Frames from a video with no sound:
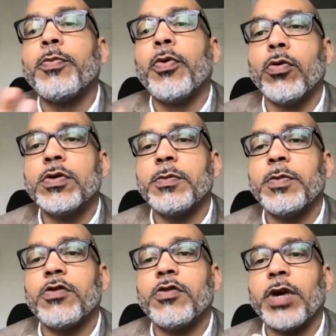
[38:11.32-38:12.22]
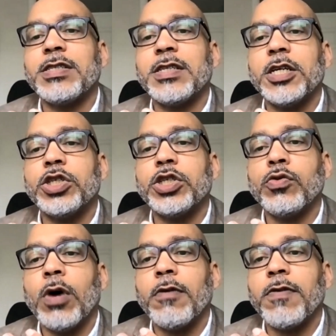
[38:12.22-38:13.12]
you propose that we address the
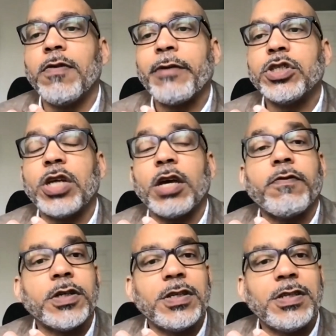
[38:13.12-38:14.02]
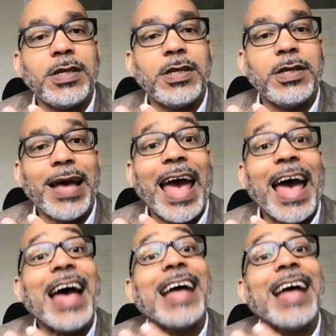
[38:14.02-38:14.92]
issue of language diversity
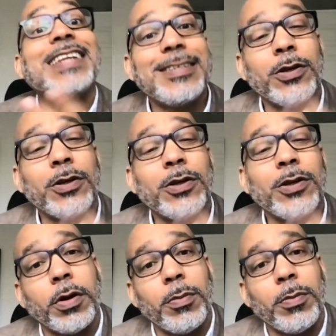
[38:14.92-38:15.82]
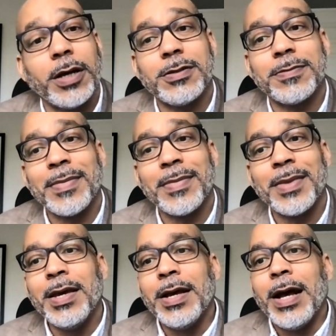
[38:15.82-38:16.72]
and northern bias?